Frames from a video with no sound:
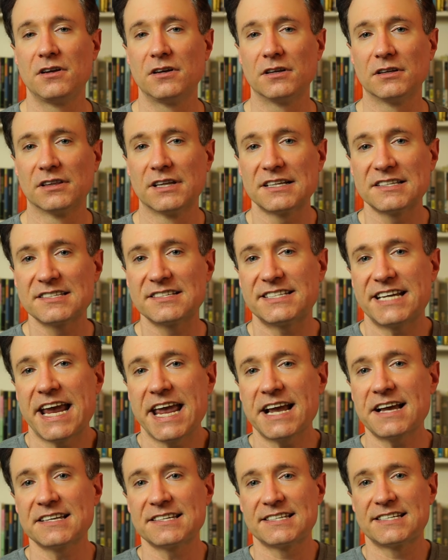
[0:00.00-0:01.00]
Let's
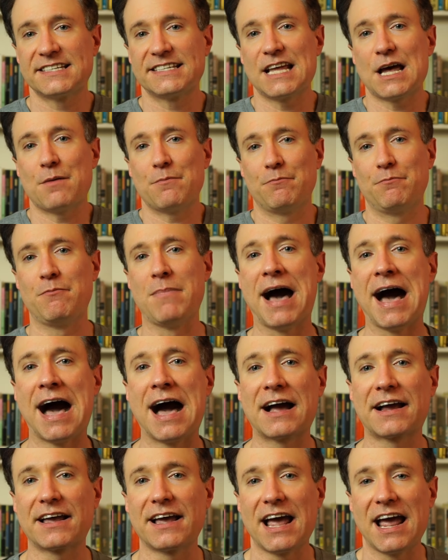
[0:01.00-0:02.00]
take a step
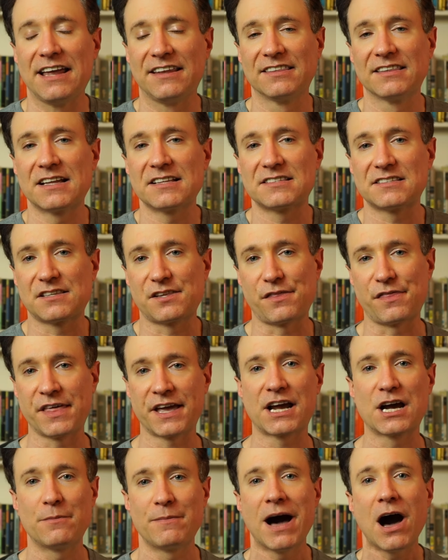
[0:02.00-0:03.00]
back and let's
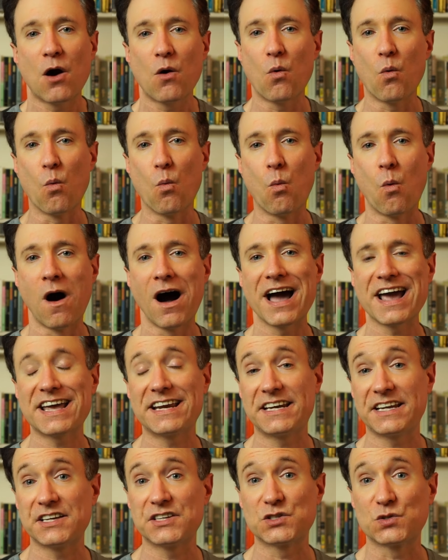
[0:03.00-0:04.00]
think about why
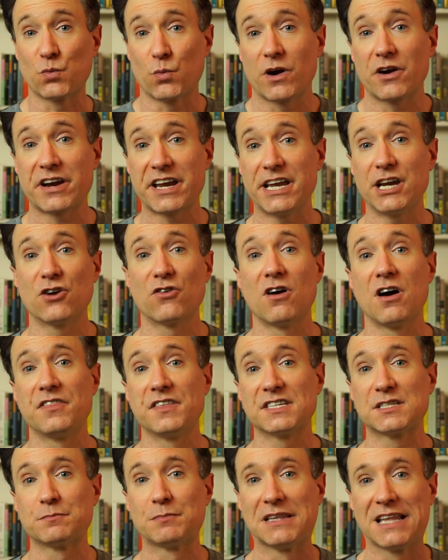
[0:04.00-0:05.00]
it is we're here on
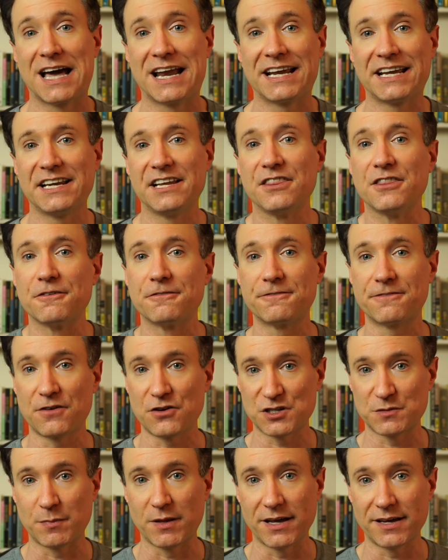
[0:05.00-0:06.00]
this planet in the
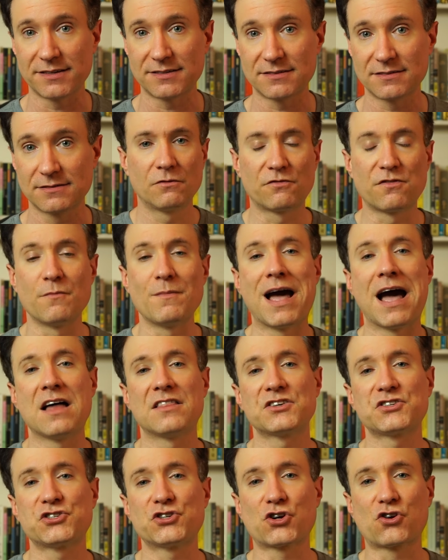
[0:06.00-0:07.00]
first place. From
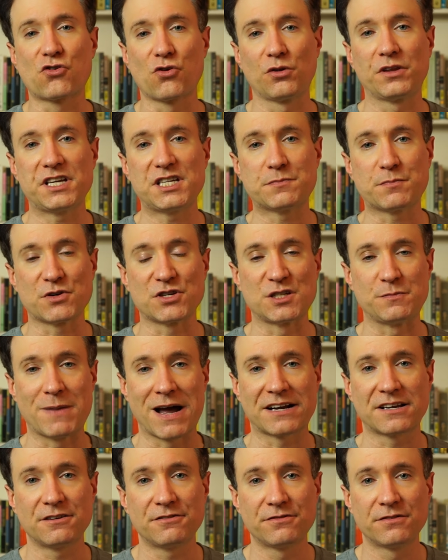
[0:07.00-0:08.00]
Aleister Crowley's
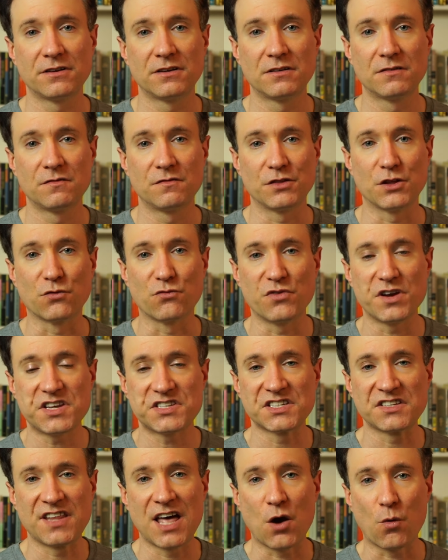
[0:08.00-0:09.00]
perspective, the
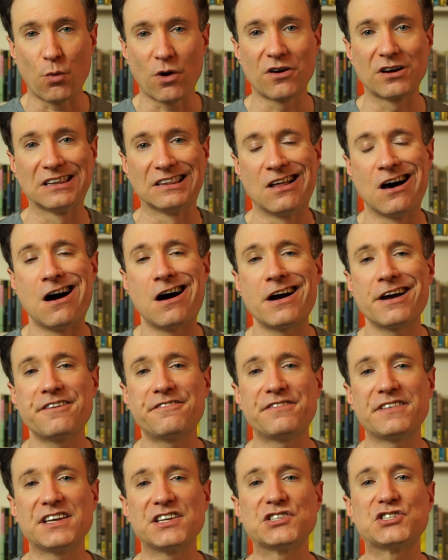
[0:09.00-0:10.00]
reason that we're
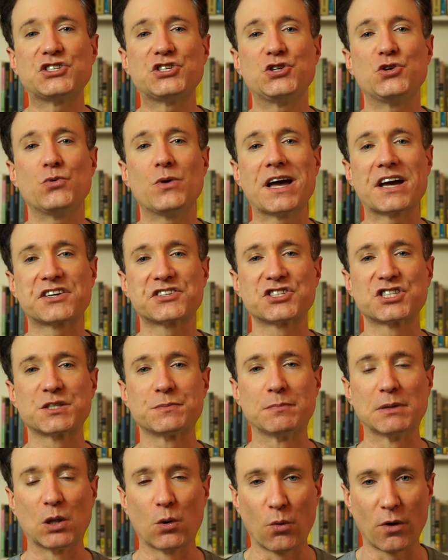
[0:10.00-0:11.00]
alive is to
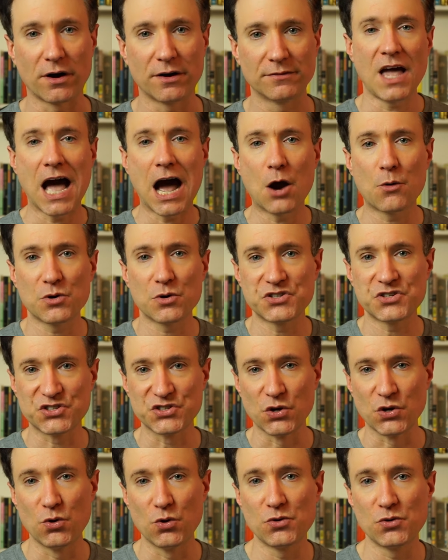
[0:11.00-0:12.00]
explore. Our
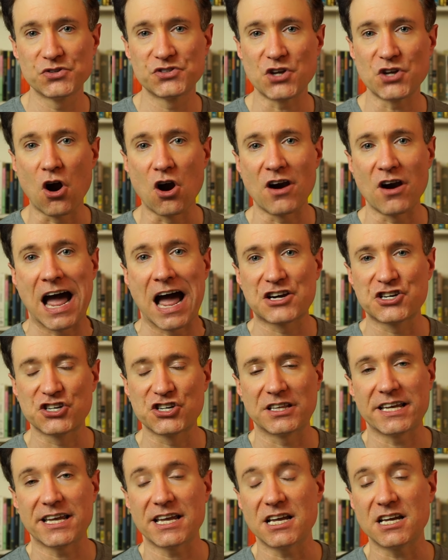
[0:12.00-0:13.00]
souls are
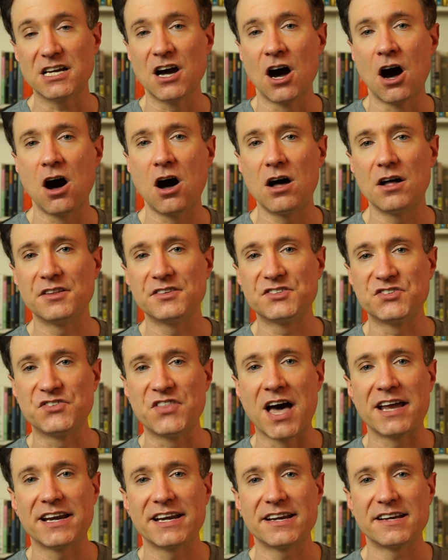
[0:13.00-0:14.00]
actually gods
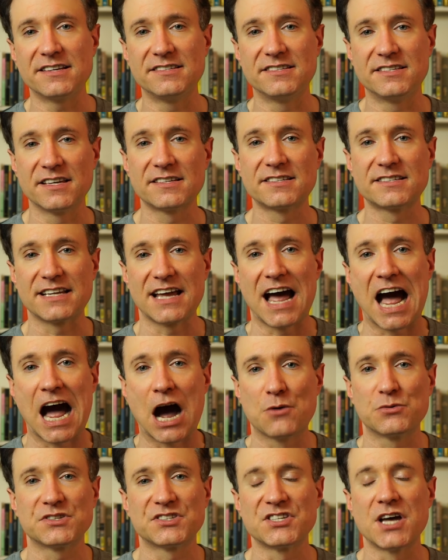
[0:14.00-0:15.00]
that exist
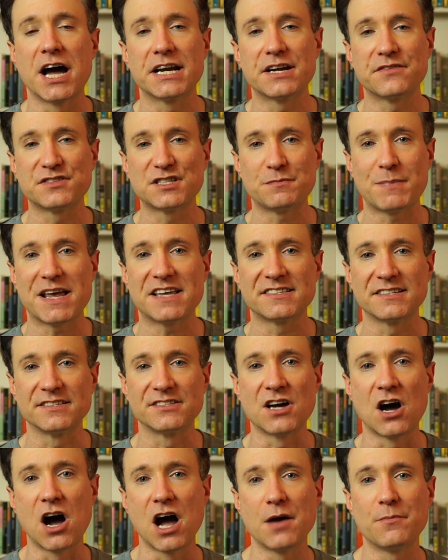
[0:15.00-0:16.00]
outside of space and
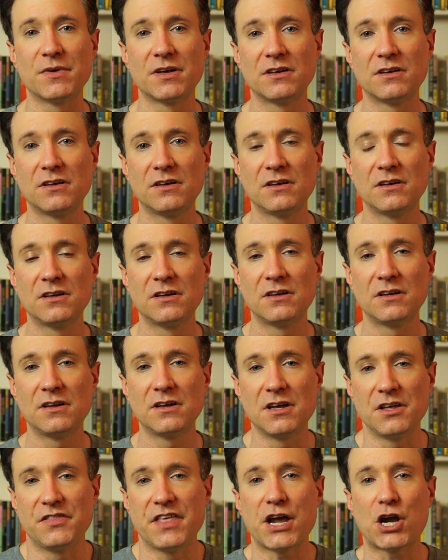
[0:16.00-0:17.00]
time.
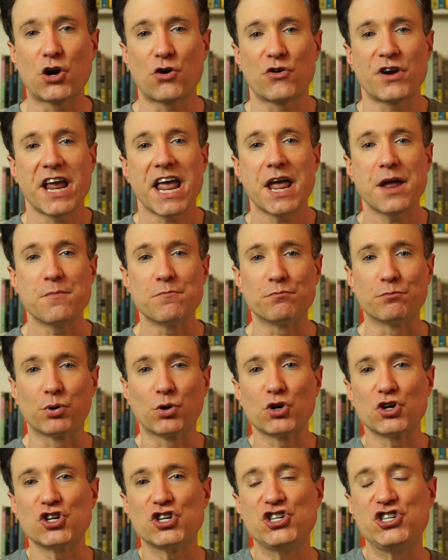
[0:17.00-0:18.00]
They create
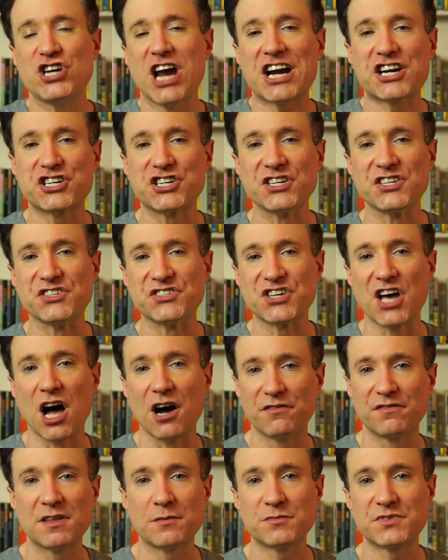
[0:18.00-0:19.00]
projections
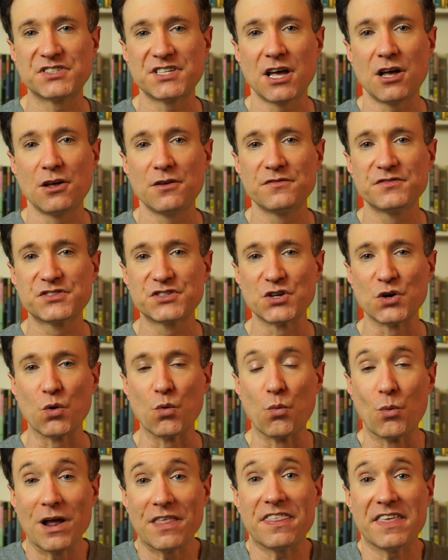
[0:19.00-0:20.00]
of themselves
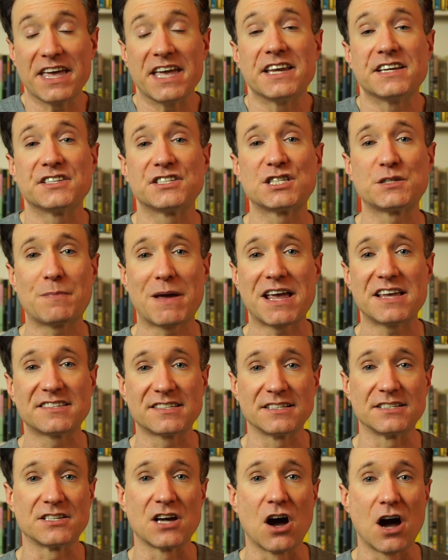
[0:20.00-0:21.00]
within space
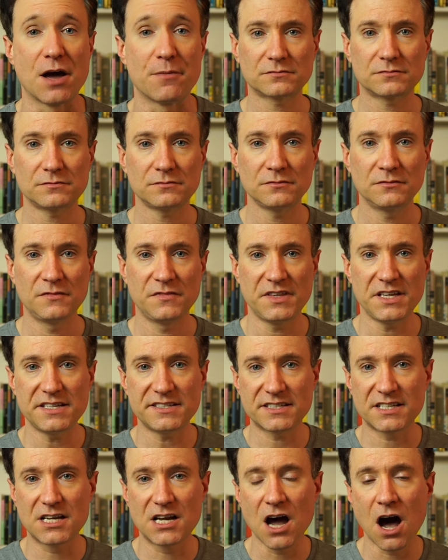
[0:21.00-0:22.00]
and time.
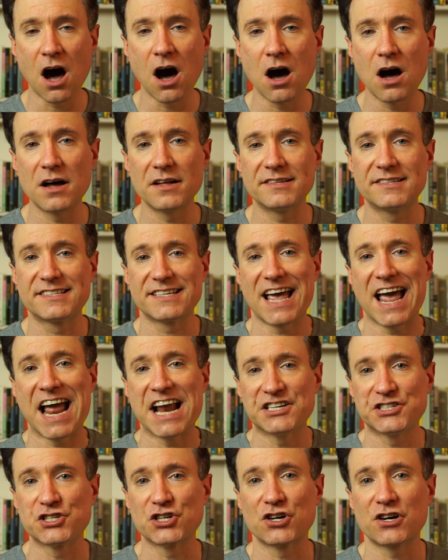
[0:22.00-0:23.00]
These gods
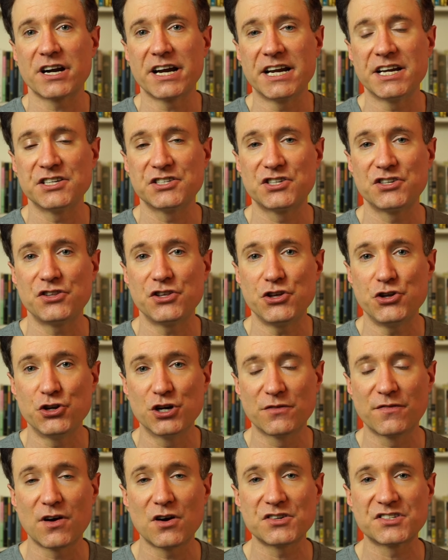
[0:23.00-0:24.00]
enter into the
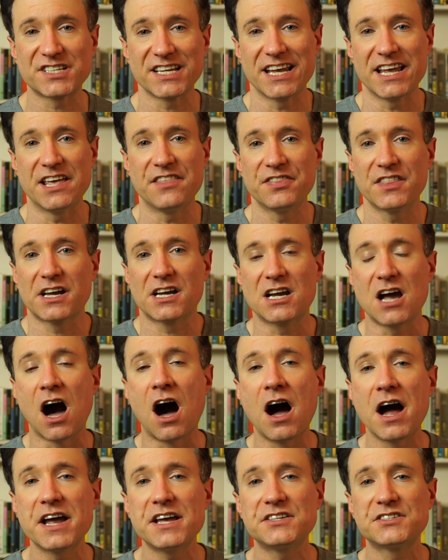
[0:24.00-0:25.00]
universe in the
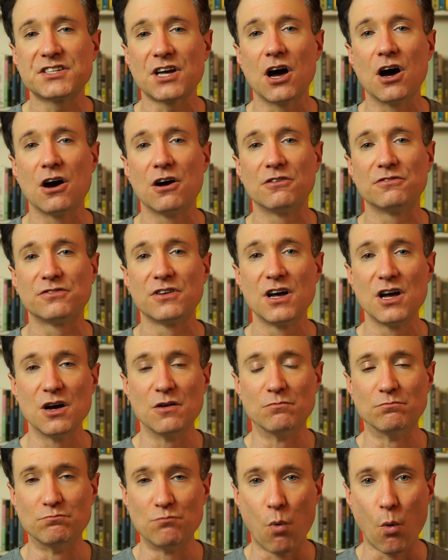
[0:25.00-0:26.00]
guise of
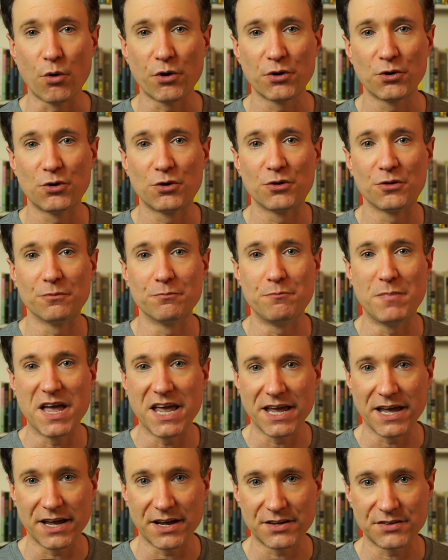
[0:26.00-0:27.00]
mortal
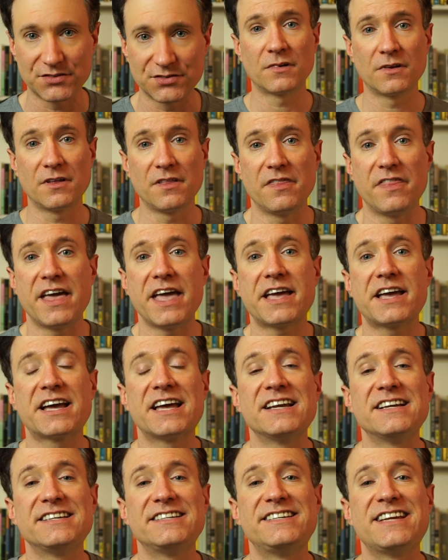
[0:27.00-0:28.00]
beings. They
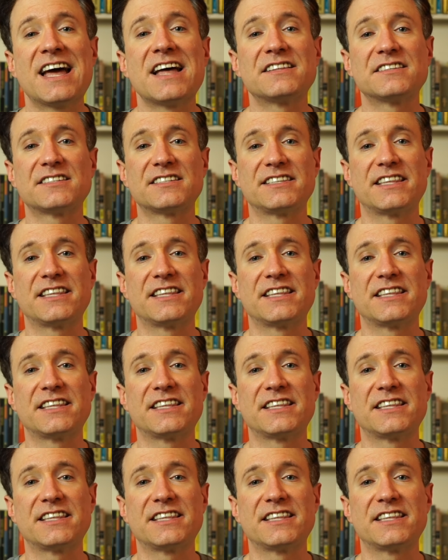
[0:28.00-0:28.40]
condense